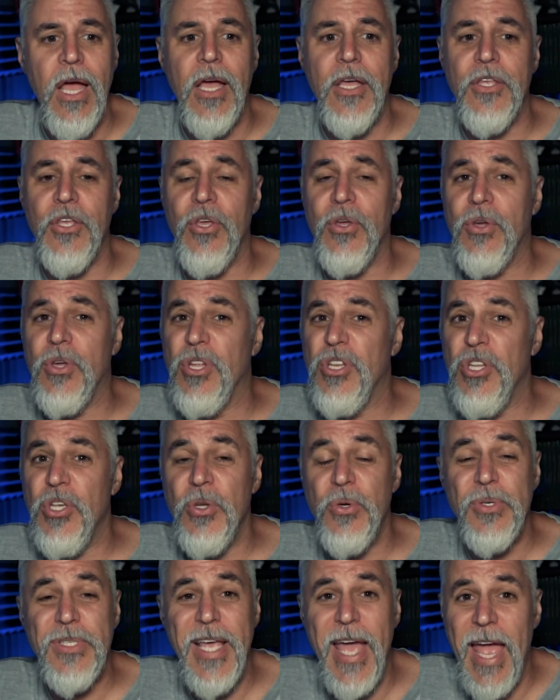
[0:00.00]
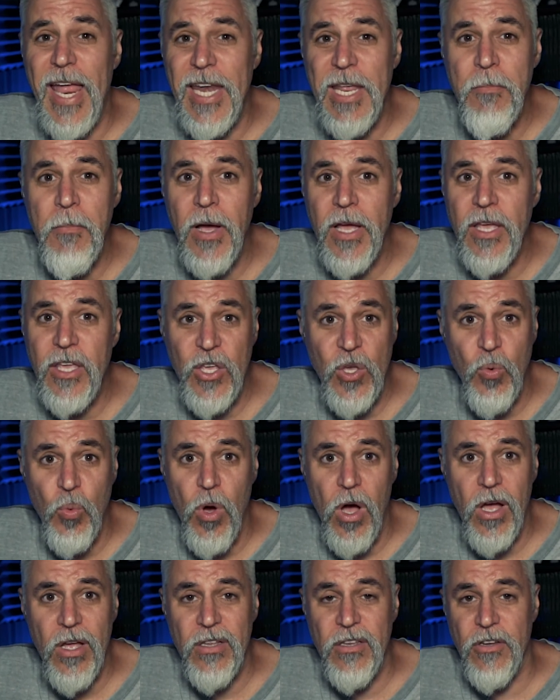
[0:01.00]
You can use any mic you
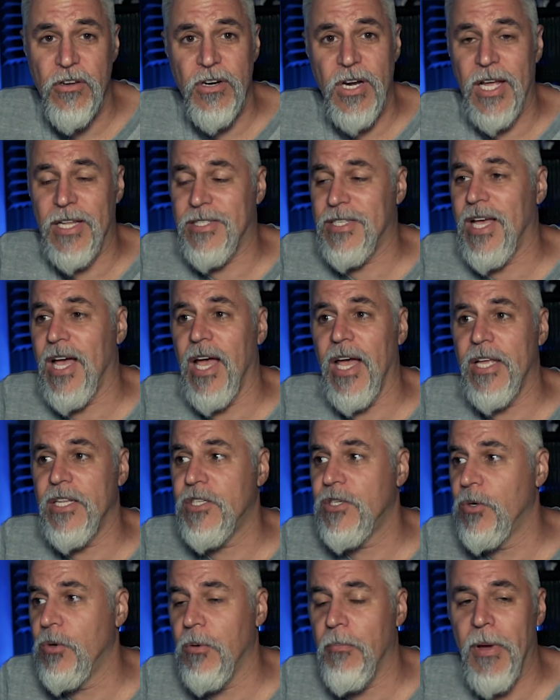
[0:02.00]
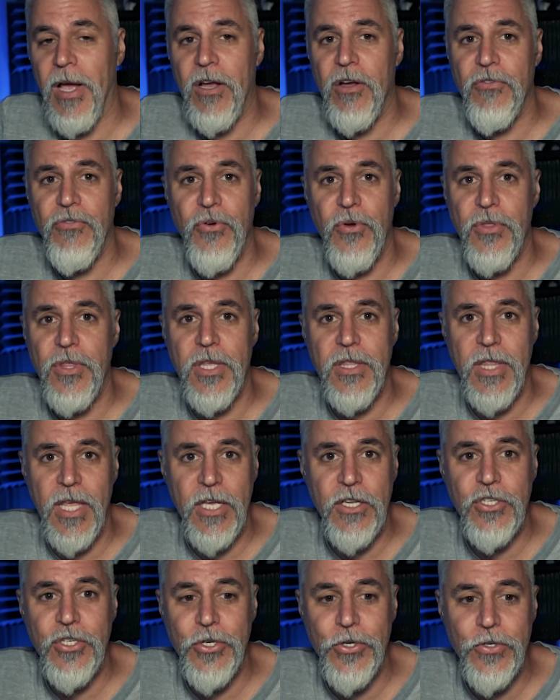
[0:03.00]
want. You're not tied to a microphone that
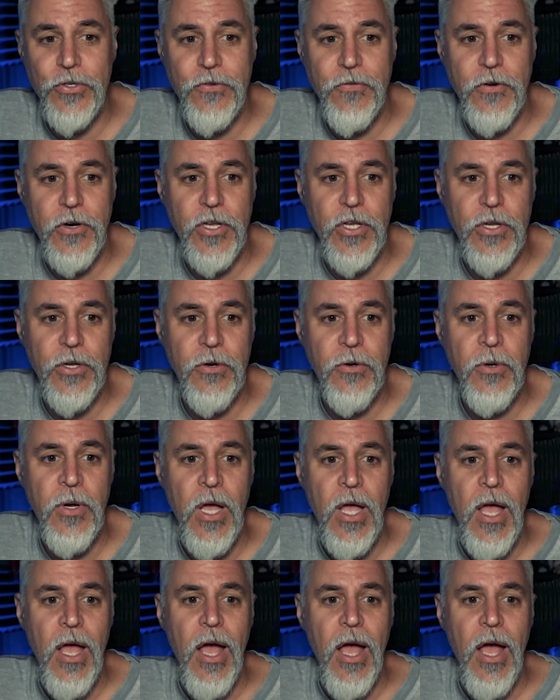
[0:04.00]
they choose for you.